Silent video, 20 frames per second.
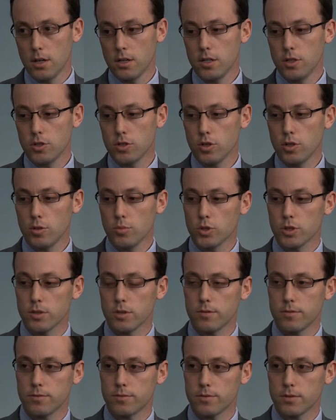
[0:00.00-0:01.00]
In terms
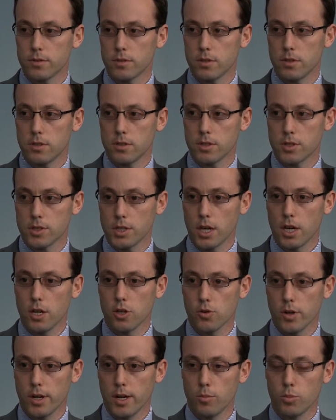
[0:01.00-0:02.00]
of the
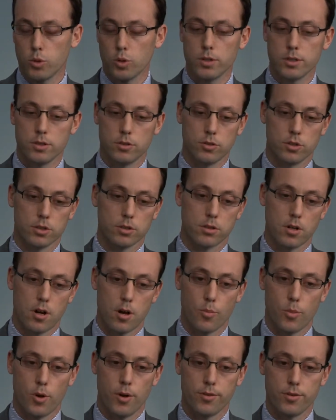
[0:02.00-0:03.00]
secondary endpoints, just
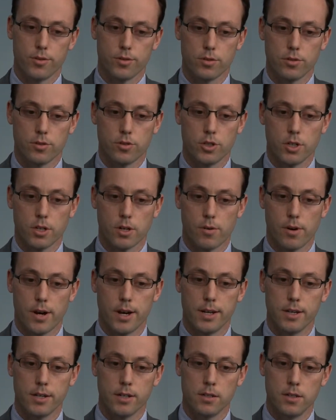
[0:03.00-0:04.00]
hypothesis
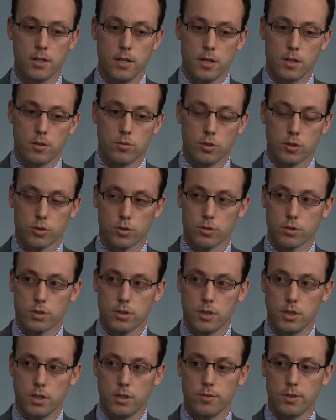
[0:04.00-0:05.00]
generating, we saw
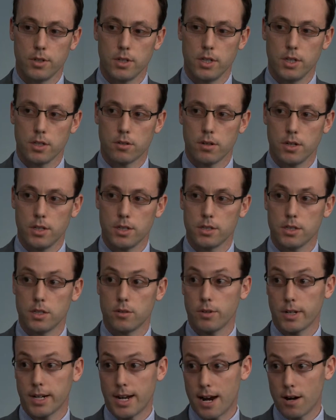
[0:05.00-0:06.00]
significant increase in
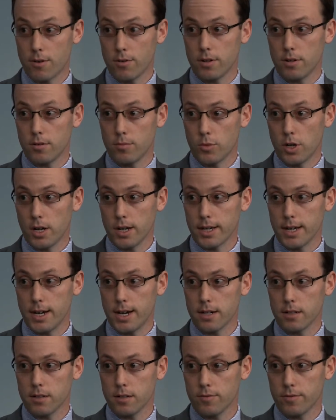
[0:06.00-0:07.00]
recurrent
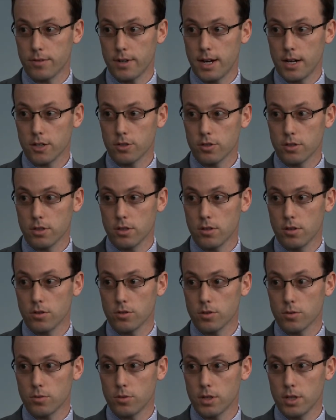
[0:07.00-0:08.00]
myocardial infarction in
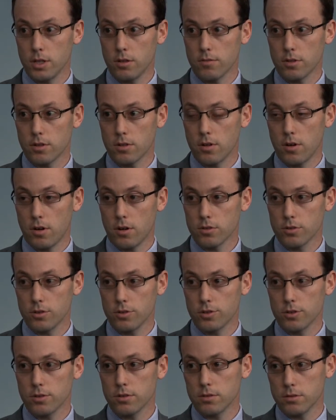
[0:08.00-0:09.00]
those that were given
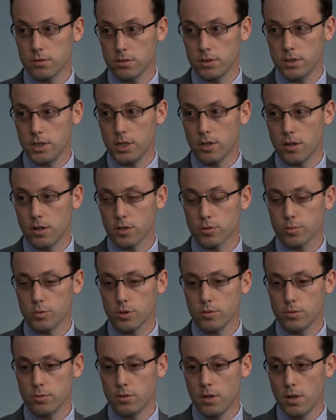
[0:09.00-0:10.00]
oxygen in
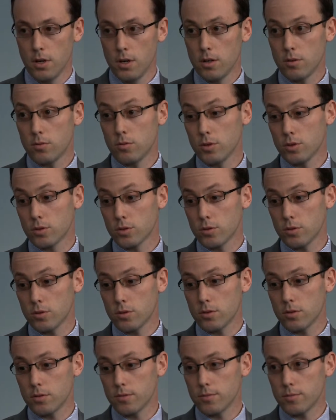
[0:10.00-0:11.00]
hospital. We
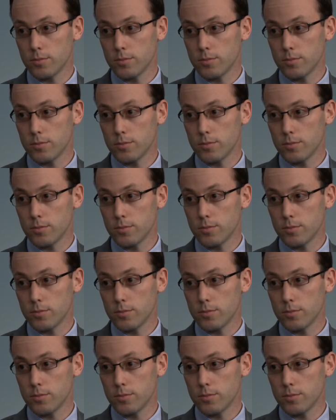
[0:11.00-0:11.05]
saw